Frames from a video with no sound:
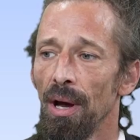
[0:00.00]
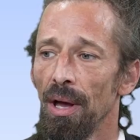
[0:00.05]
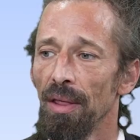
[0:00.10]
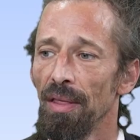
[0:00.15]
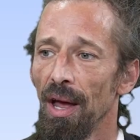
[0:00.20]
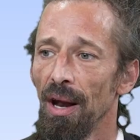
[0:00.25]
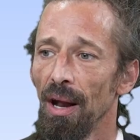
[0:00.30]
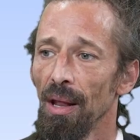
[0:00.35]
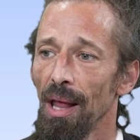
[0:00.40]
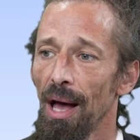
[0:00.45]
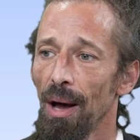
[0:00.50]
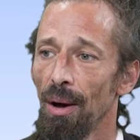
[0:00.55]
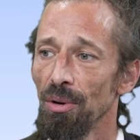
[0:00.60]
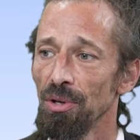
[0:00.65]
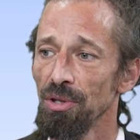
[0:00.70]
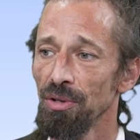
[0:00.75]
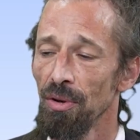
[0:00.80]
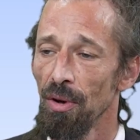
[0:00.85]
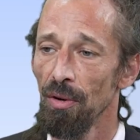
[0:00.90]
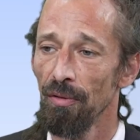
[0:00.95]
and that
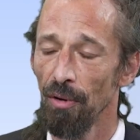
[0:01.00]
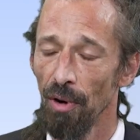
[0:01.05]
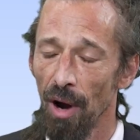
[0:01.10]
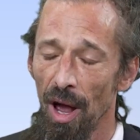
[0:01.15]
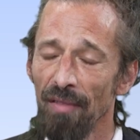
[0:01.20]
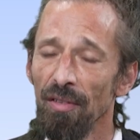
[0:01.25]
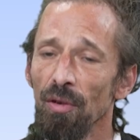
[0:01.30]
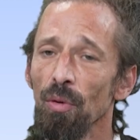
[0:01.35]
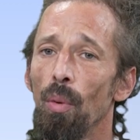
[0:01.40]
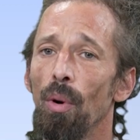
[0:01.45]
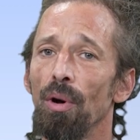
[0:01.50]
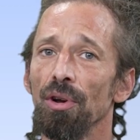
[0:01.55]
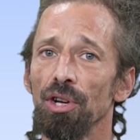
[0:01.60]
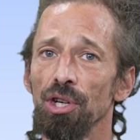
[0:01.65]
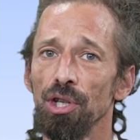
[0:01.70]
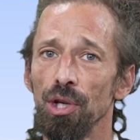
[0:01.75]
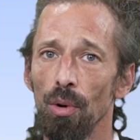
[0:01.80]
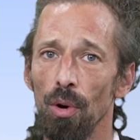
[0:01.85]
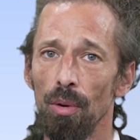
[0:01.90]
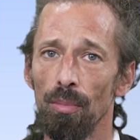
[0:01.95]
allows for everyone to
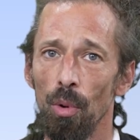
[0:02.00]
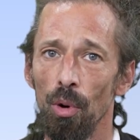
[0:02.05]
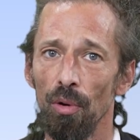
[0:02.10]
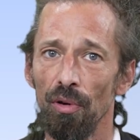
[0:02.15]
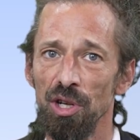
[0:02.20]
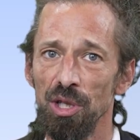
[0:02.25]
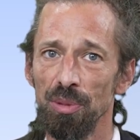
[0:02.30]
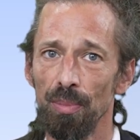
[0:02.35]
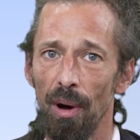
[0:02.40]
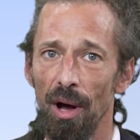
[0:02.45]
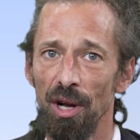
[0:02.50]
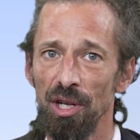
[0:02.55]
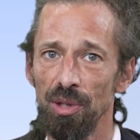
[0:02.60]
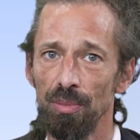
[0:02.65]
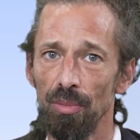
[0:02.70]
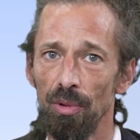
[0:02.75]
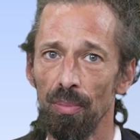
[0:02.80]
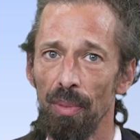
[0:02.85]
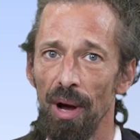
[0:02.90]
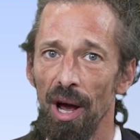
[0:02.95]
show a more
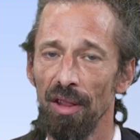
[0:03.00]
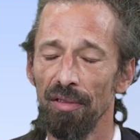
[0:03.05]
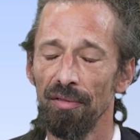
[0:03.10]
responsible path